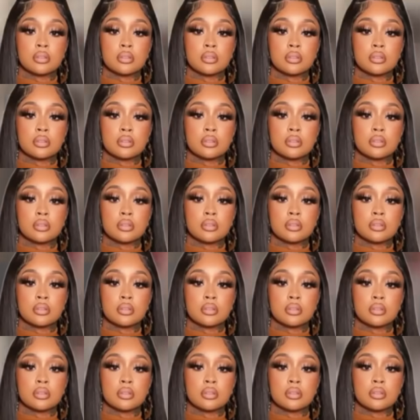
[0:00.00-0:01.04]

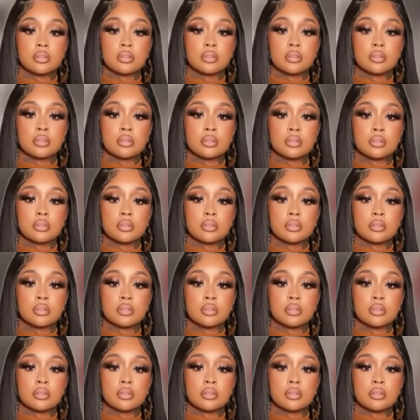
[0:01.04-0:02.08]

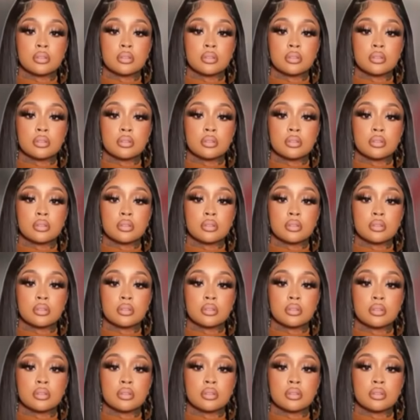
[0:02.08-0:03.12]

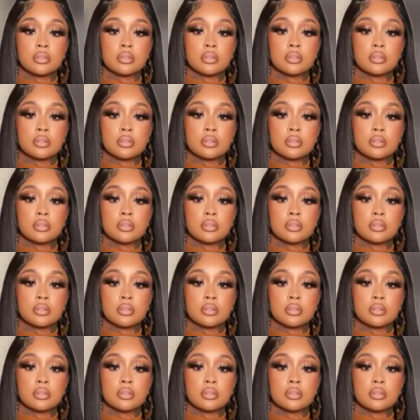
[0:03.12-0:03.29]
[no speech]